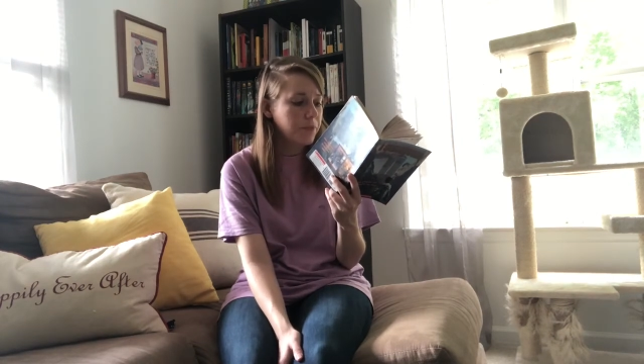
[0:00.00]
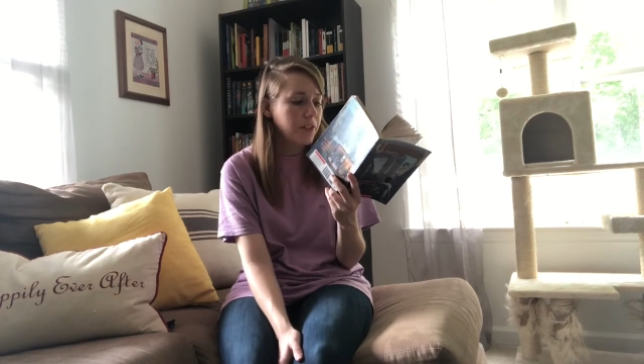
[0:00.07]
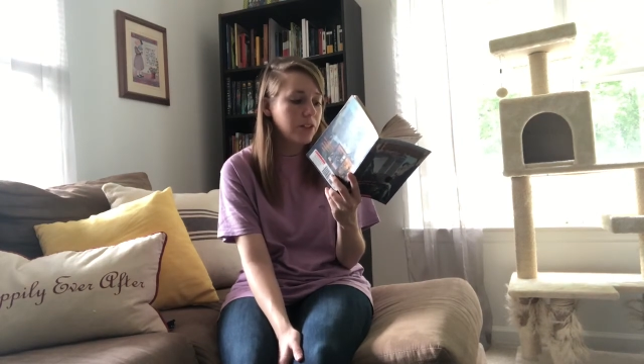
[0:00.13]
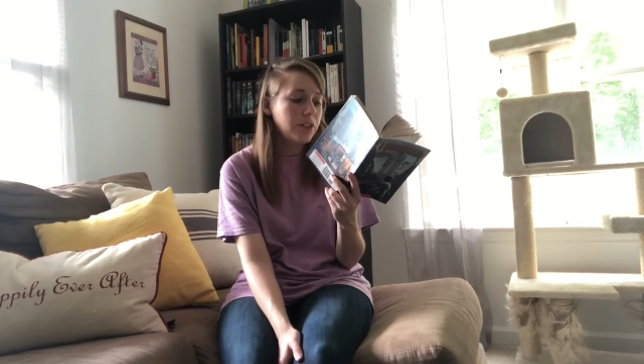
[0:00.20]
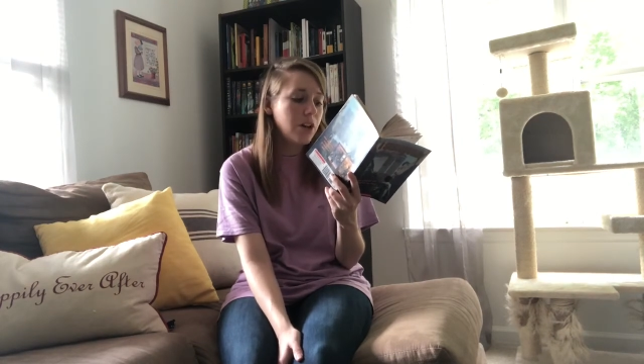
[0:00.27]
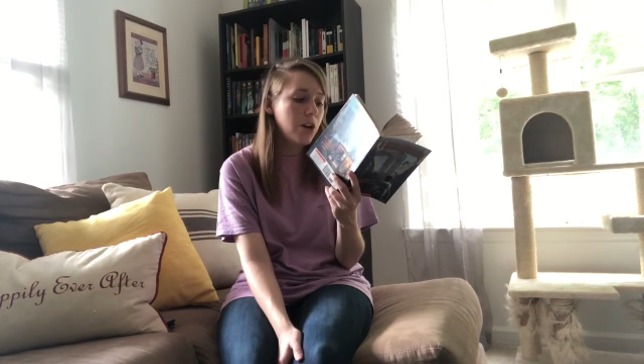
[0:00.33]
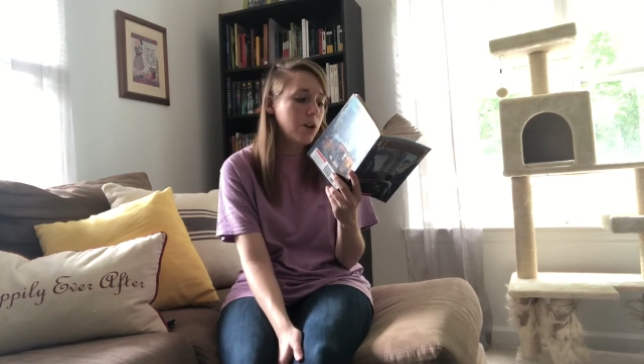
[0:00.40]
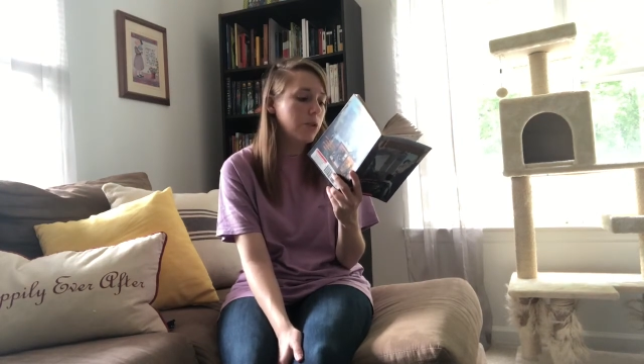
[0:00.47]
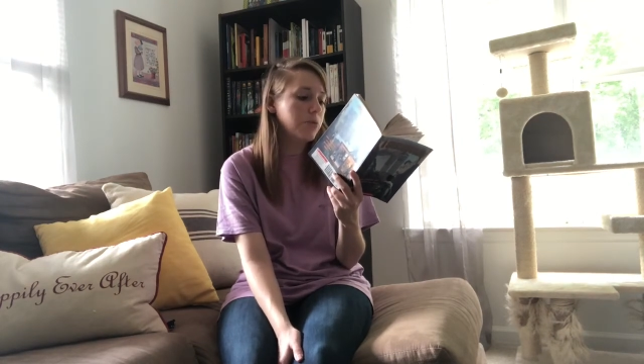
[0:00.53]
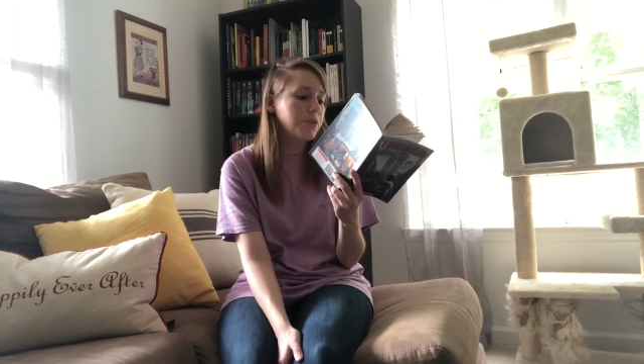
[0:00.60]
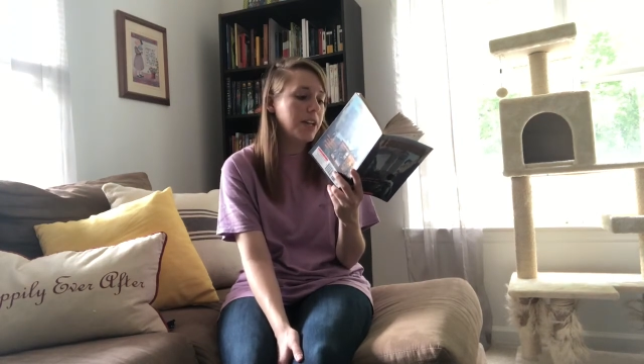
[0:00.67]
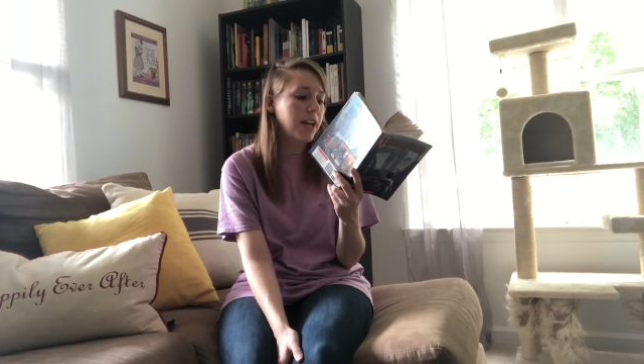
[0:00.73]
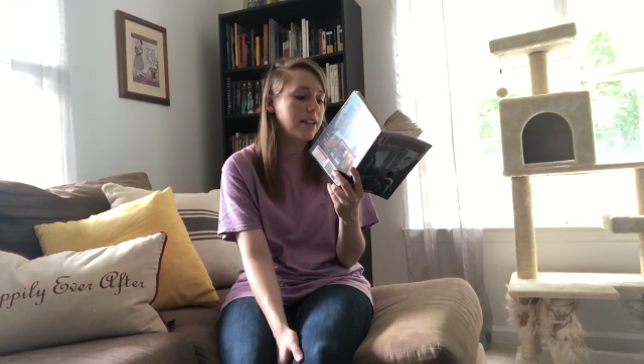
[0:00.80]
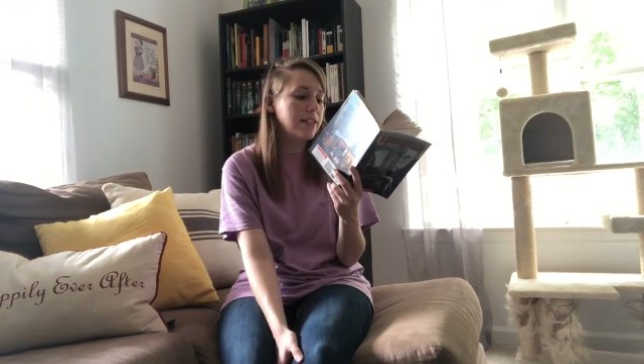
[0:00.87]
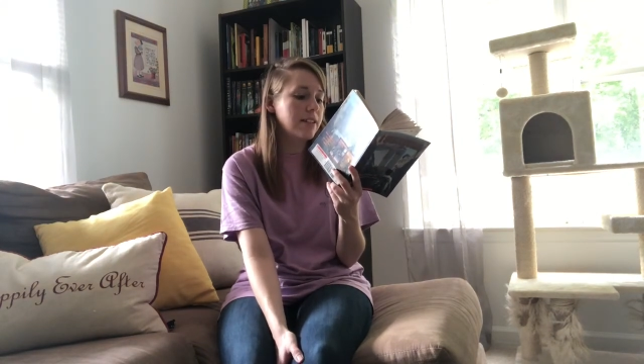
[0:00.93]
"No,"
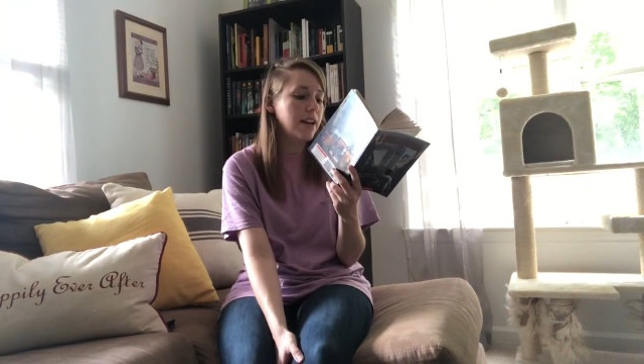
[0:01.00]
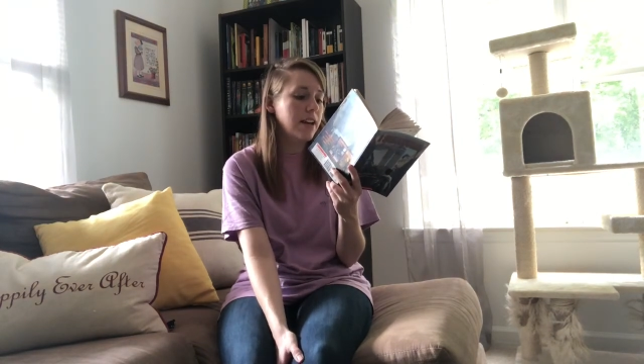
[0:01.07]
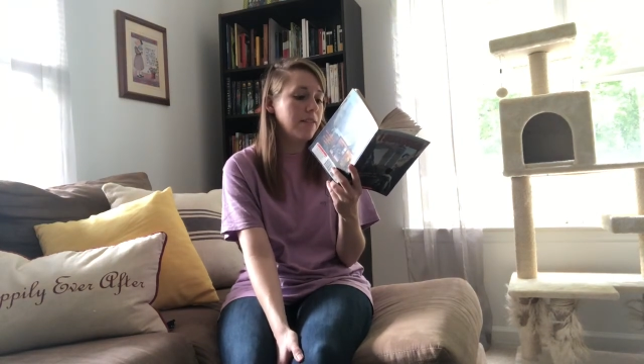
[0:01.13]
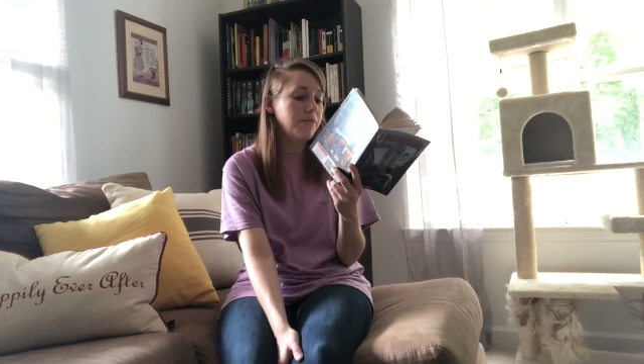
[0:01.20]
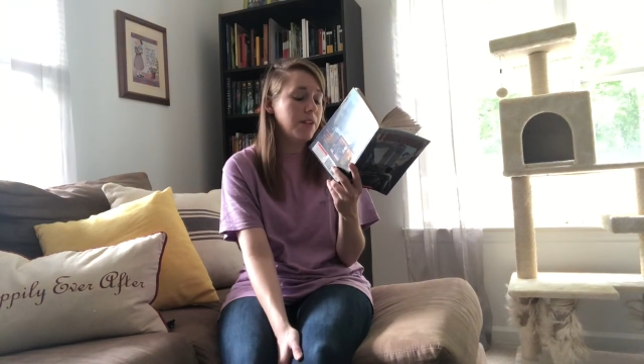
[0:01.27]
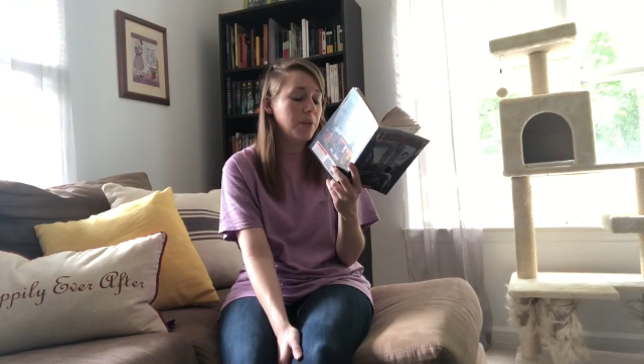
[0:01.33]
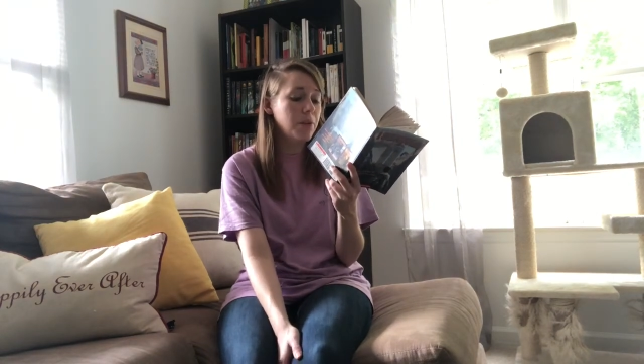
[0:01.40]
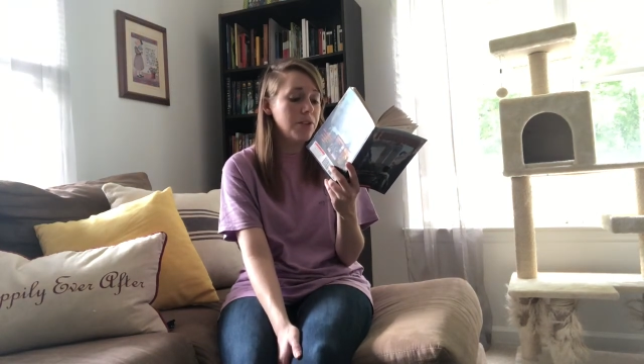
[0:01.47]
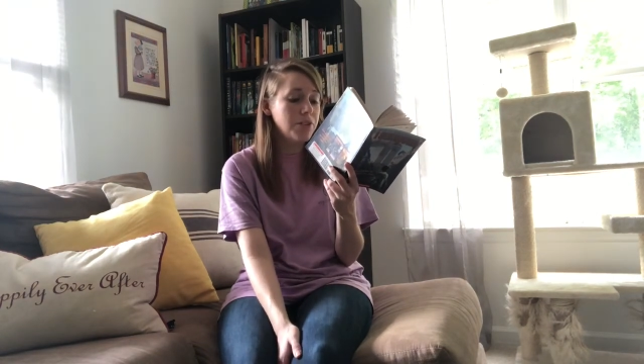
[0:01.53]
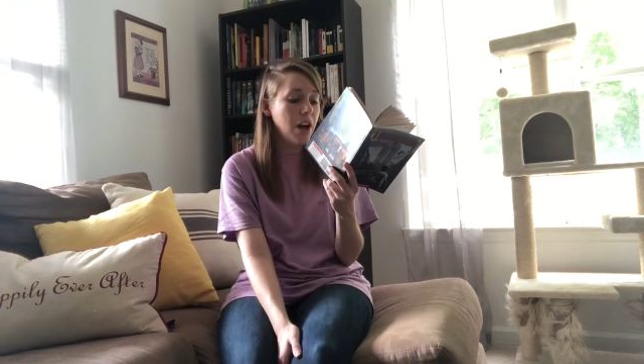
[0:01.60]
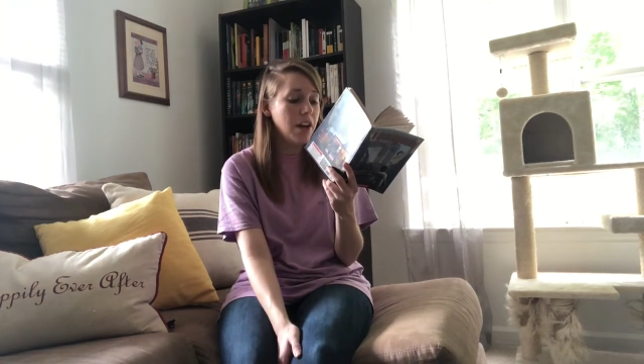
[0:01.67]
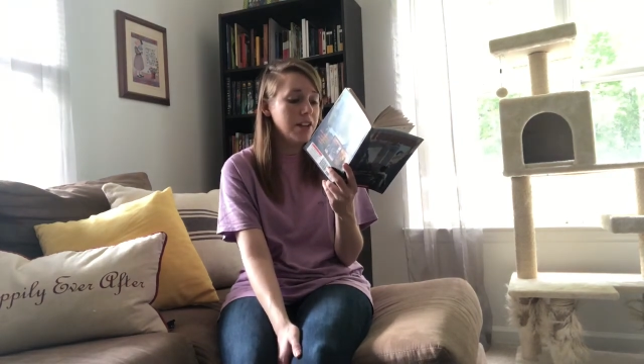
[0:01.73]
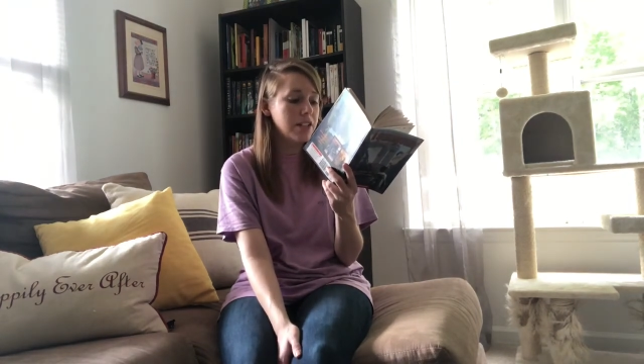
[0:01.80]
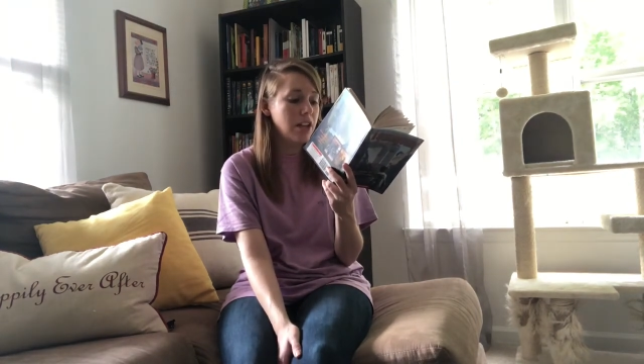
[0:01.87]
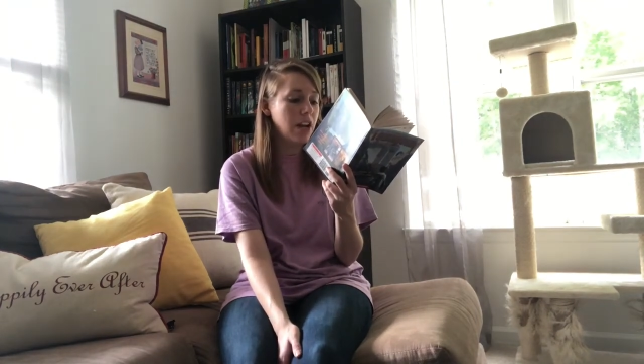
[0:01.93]
Dad said, "there was
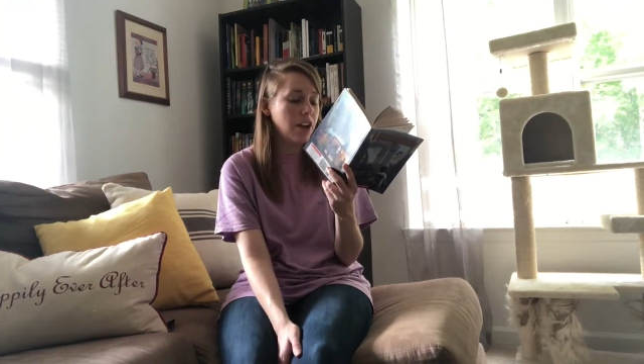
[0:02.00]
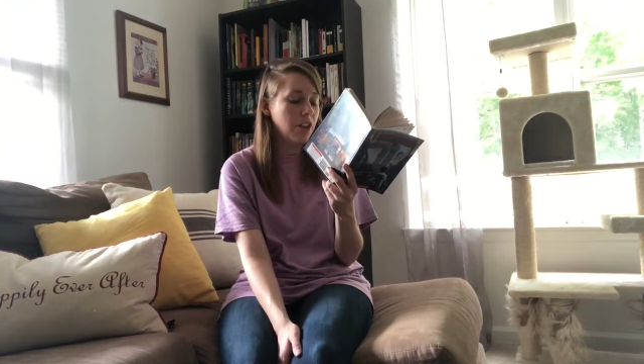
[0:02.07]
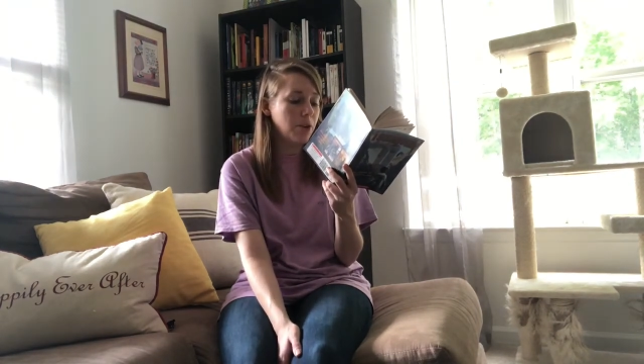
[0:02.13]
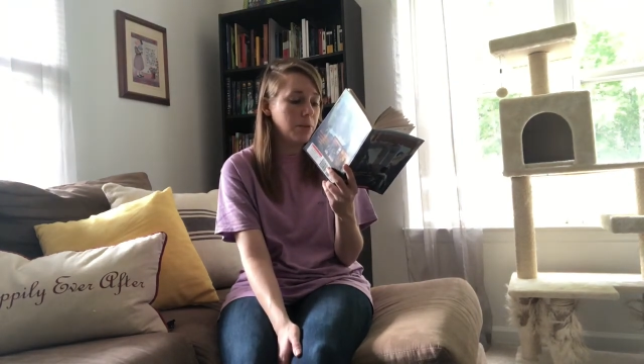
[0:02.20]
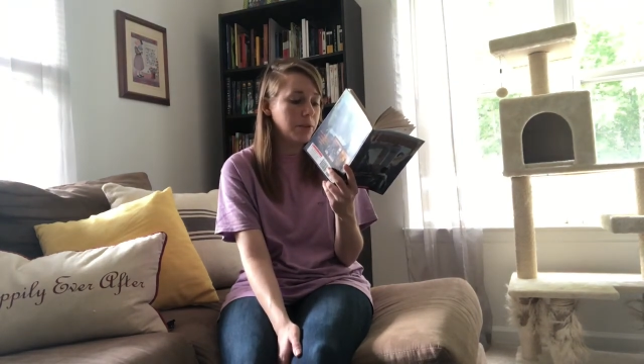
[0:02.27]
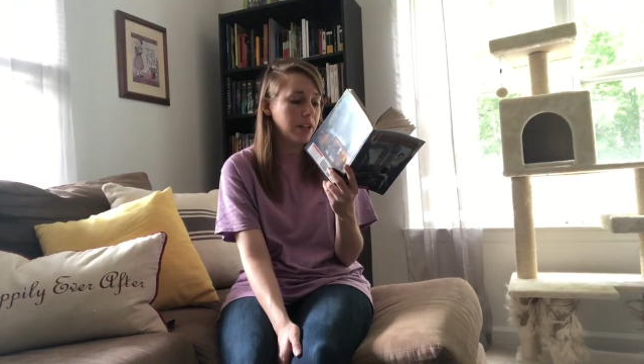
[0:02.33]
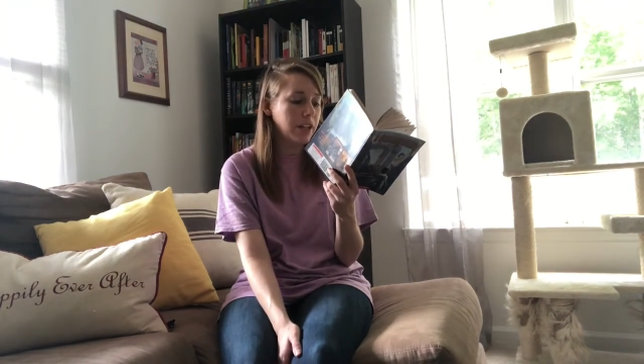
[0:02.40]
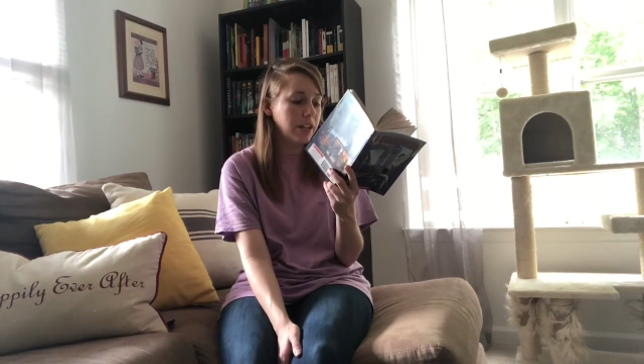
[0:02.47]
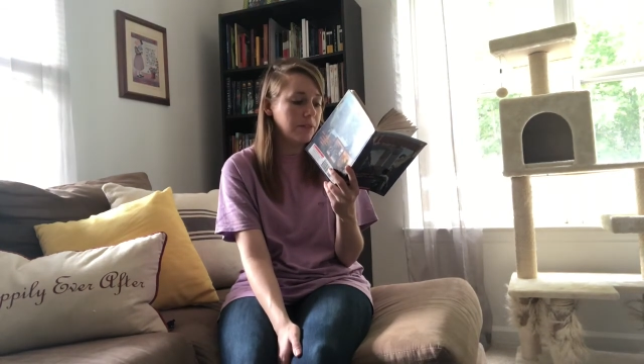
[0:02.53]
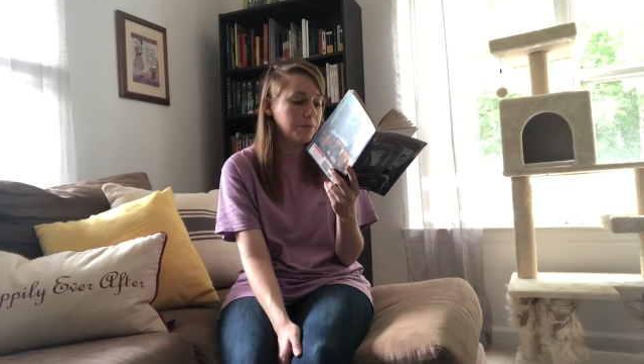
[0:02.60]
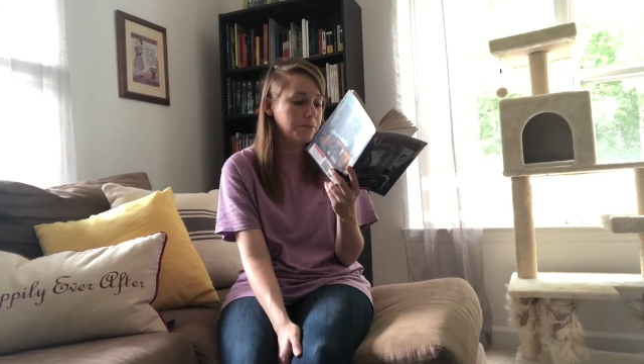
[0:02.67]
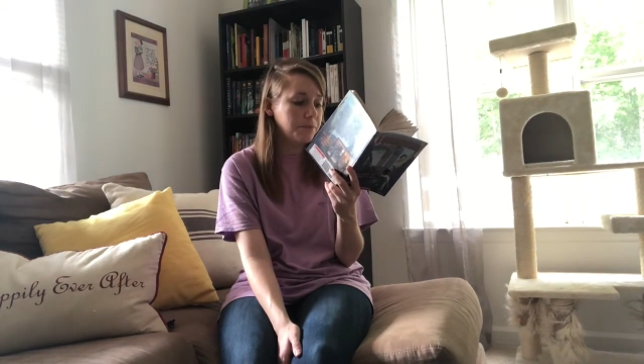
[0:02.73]
not another plane.